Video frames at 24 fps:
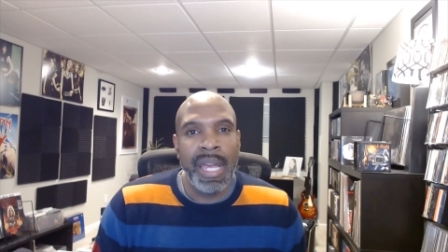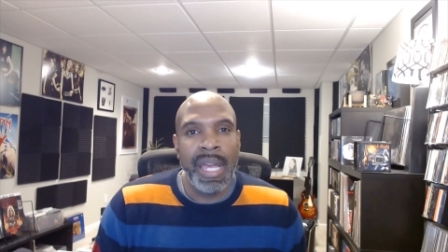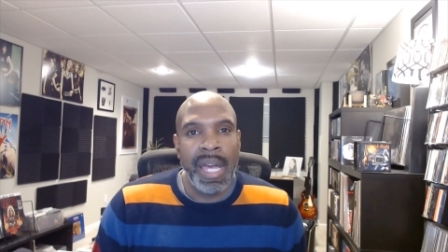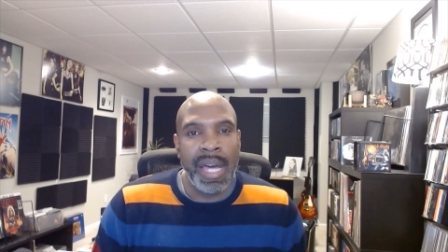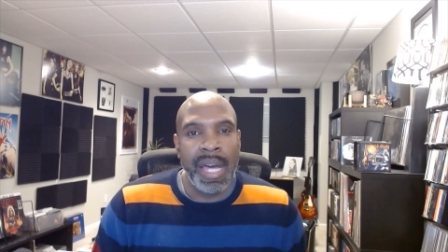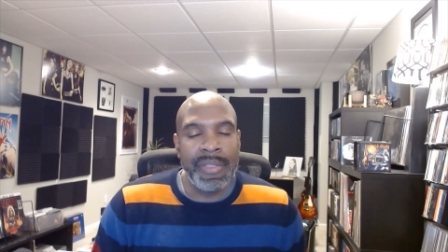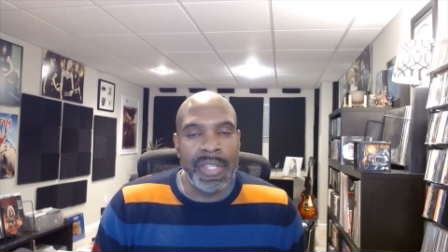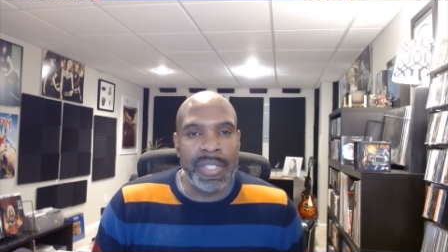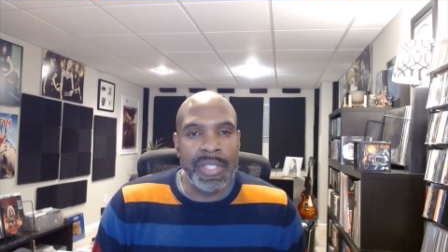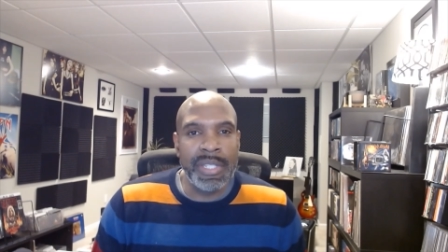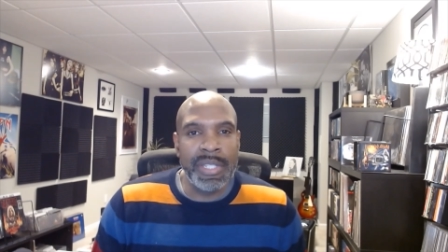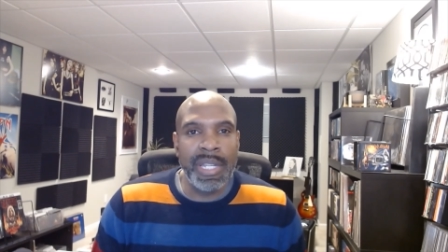
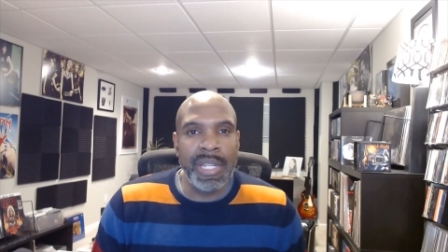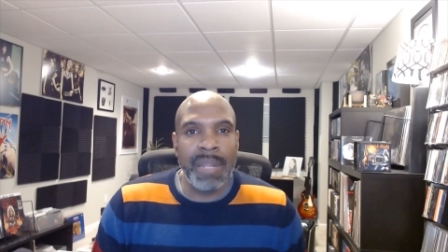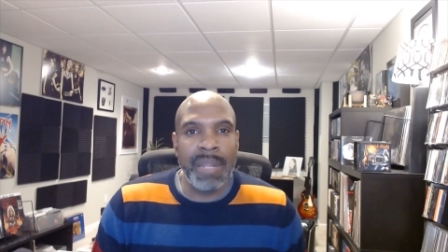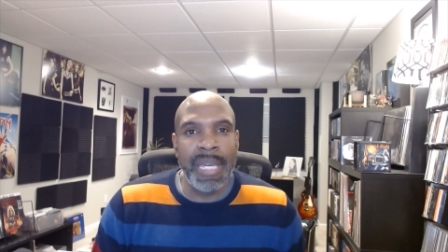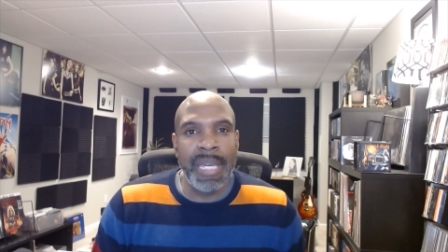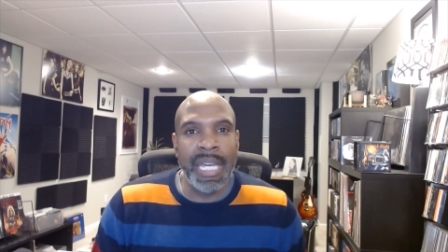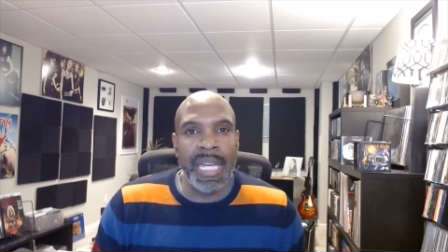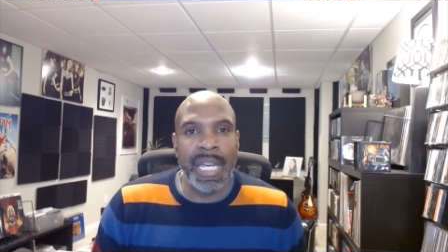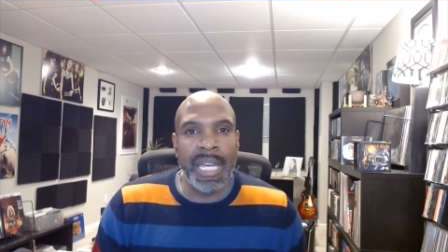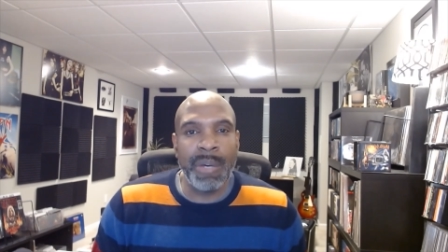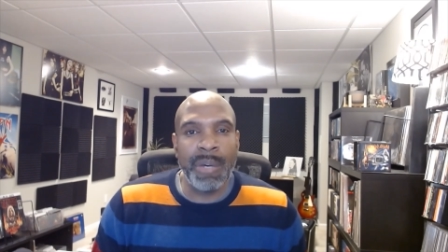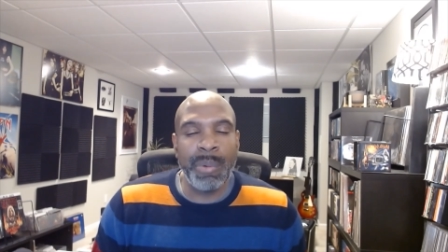Uh, this is going to
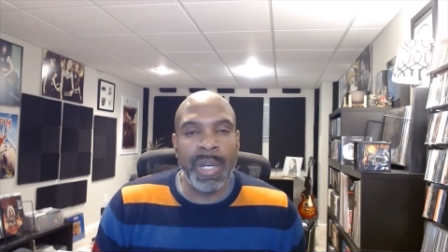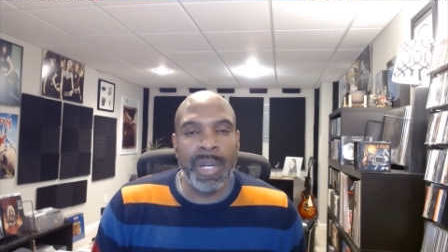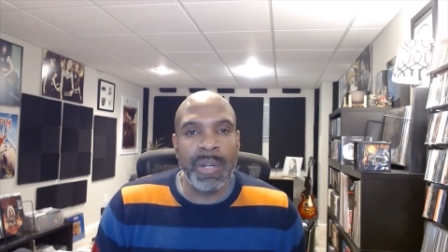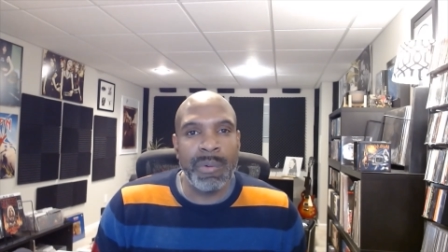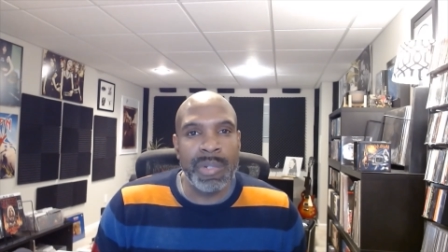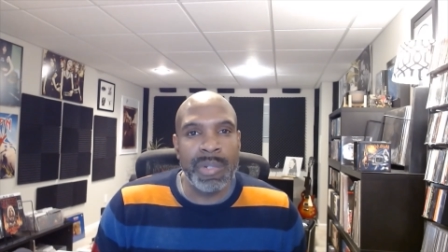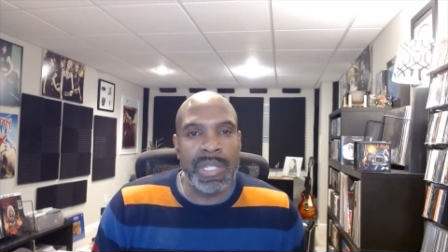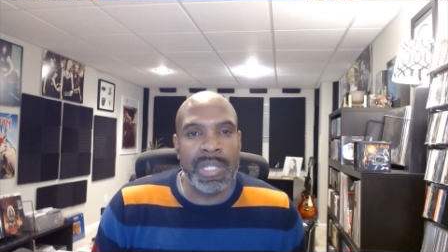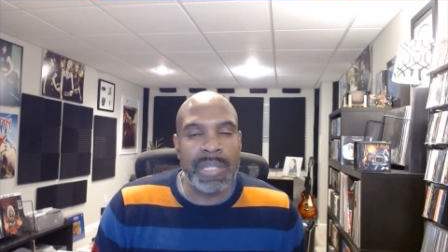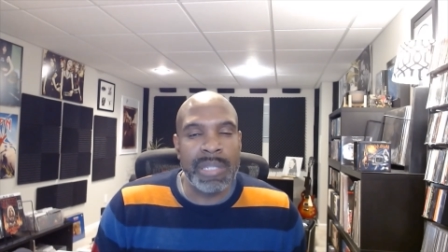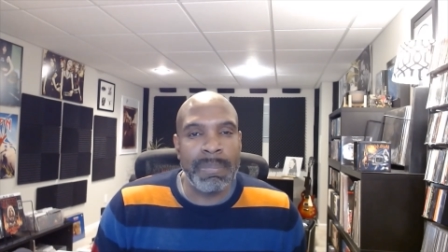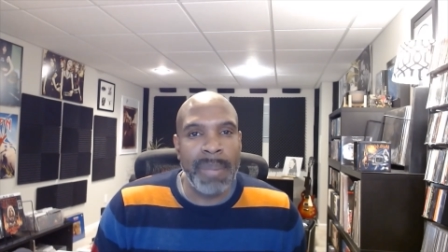be a quick
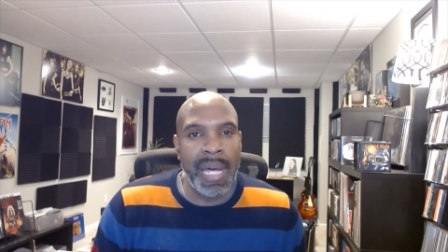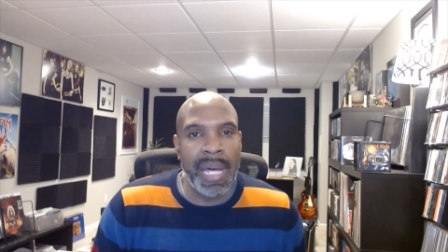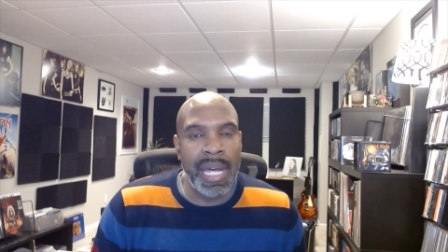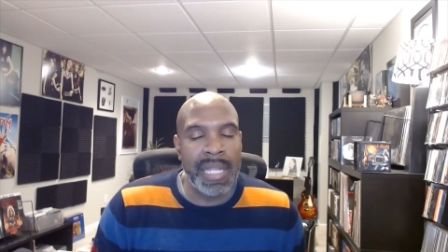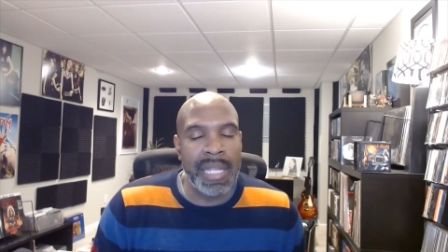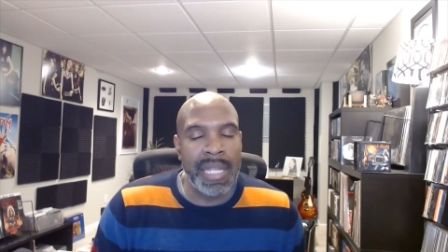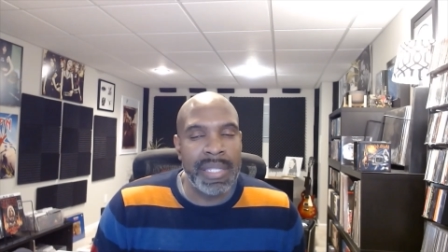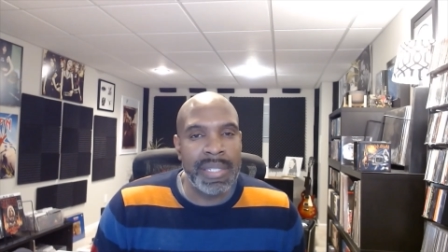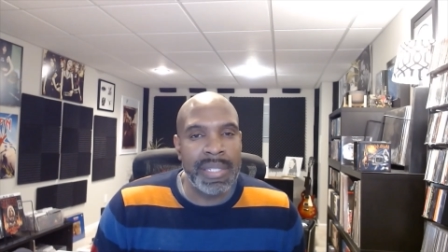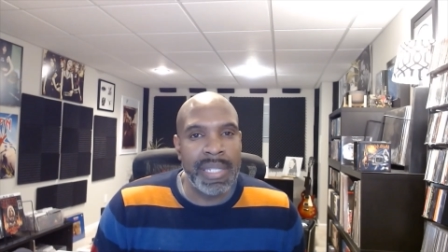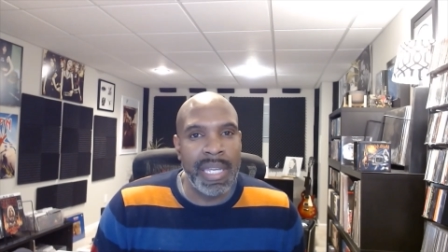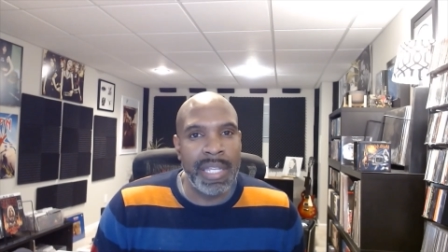
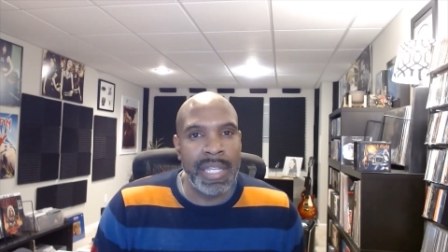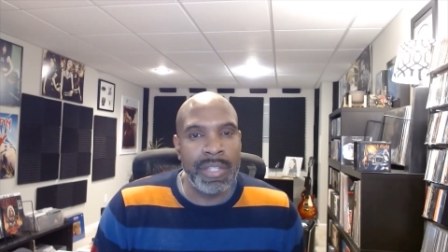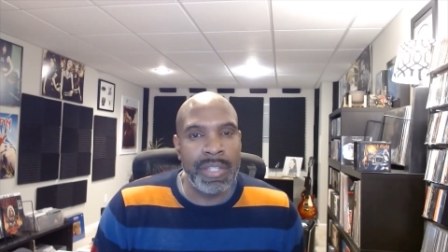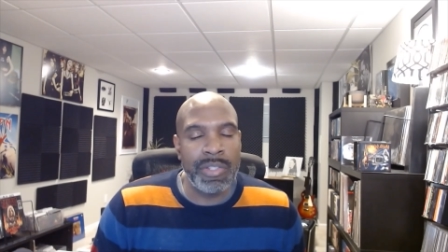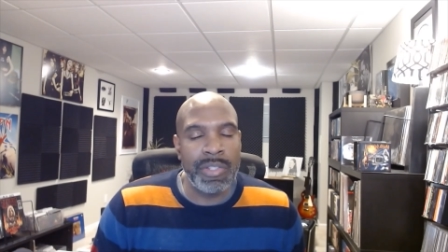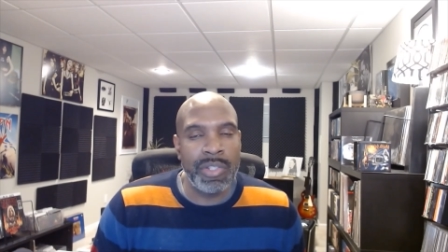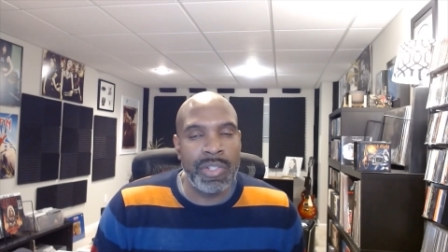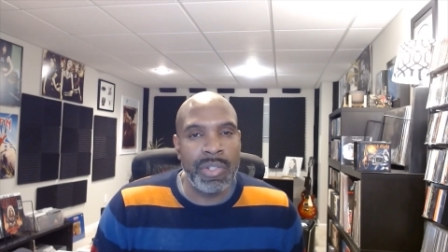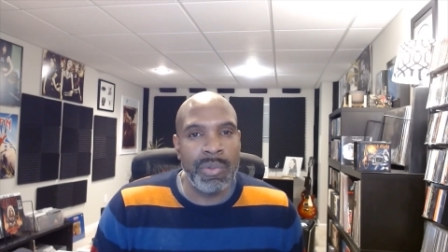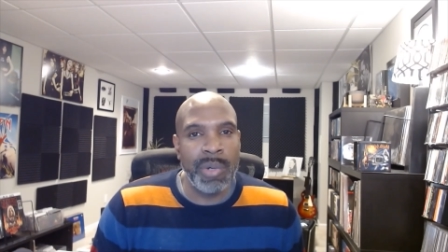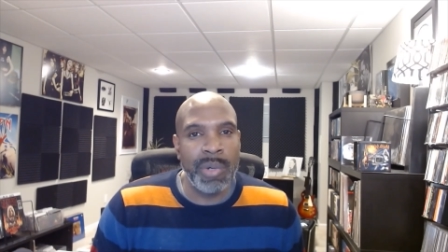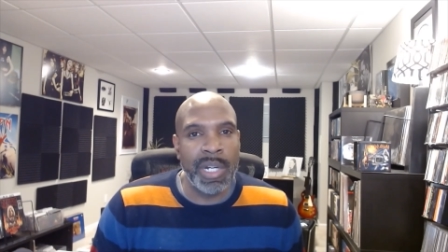response
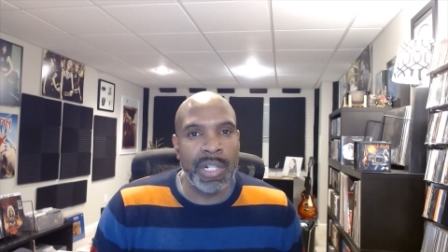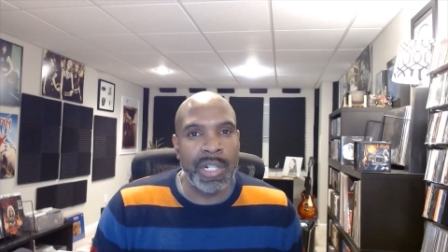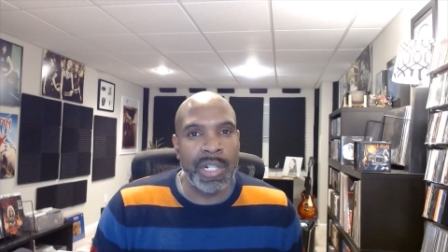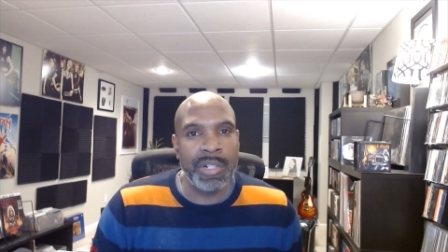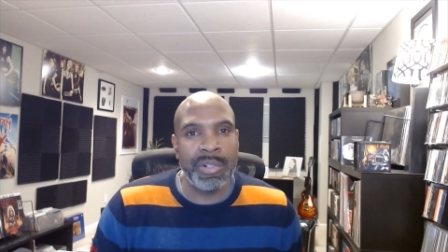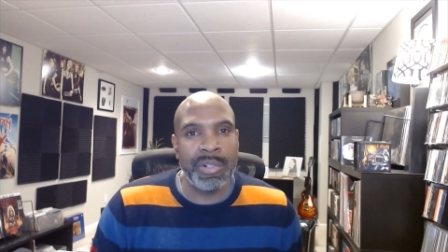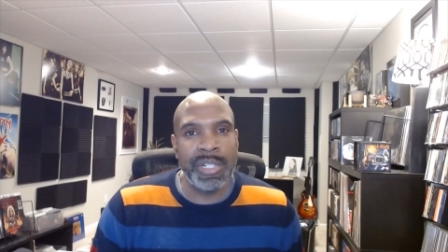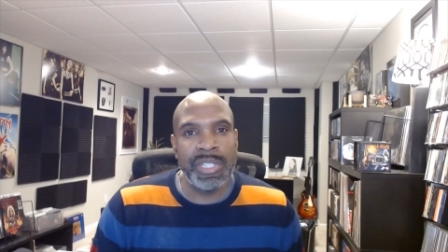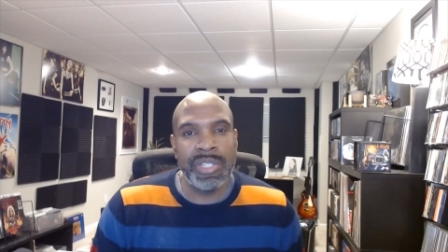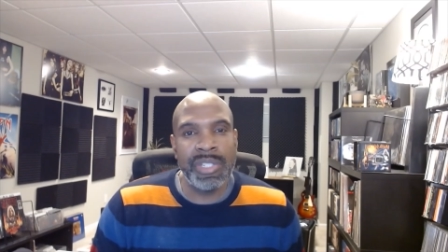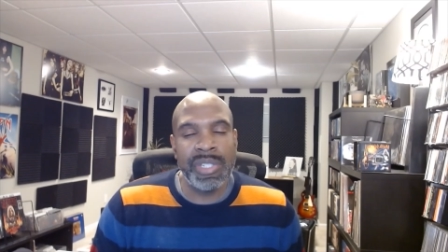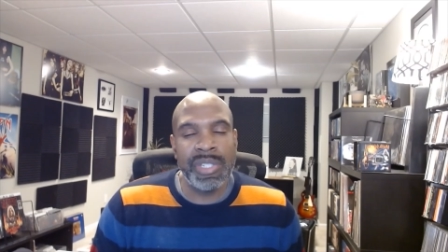into a
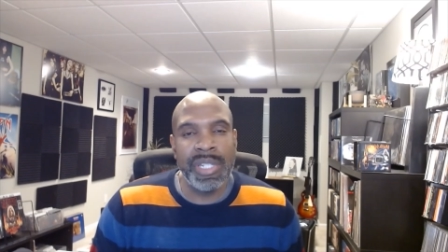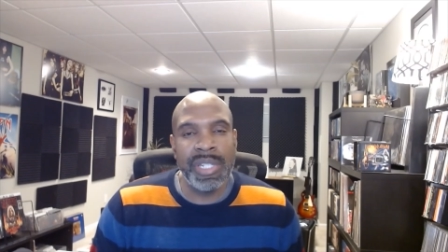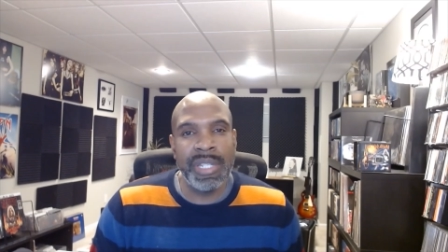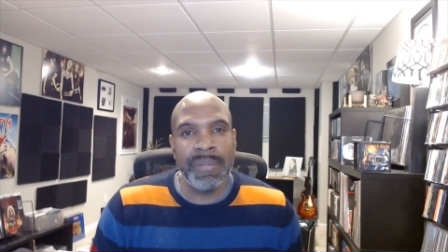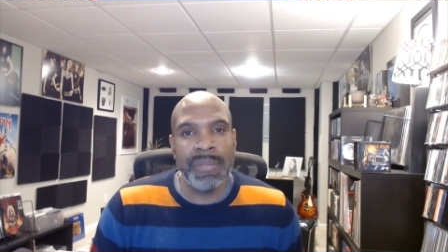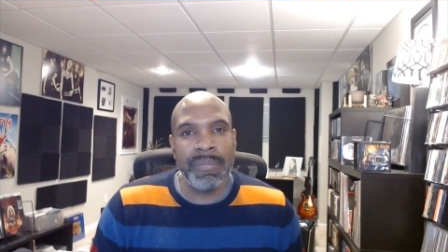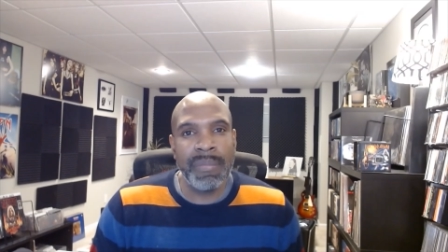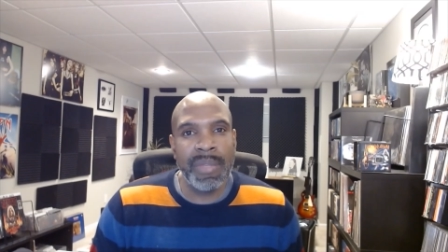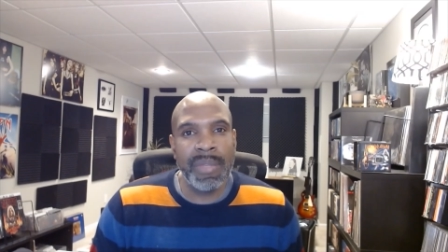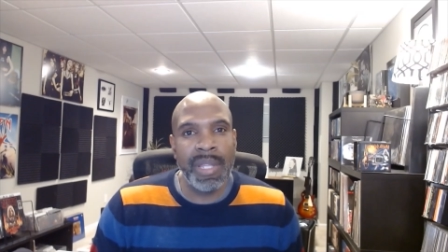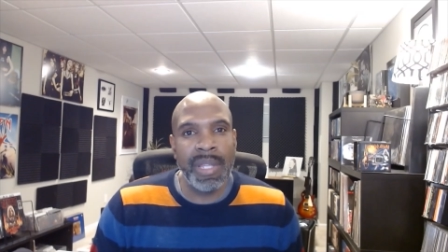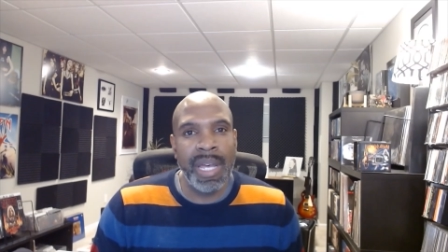
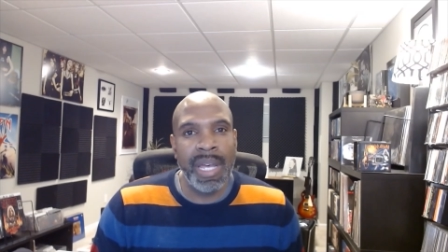Christian,